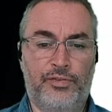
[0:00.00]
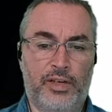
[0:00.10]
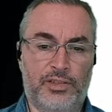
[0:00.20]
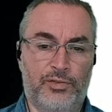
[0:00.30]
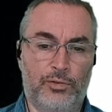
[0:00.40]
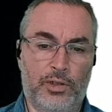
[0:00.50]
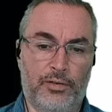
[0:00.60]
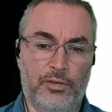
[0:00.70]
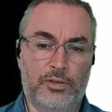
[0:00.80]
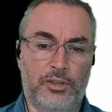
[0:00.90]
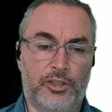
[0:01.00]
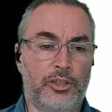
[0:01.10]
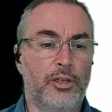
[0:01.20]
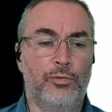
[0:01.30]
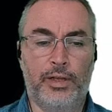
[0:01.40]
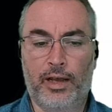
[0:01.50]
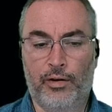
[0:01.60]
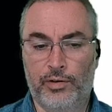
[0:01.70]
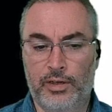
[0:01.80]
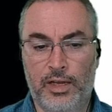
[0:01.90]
fast food lovers to slow down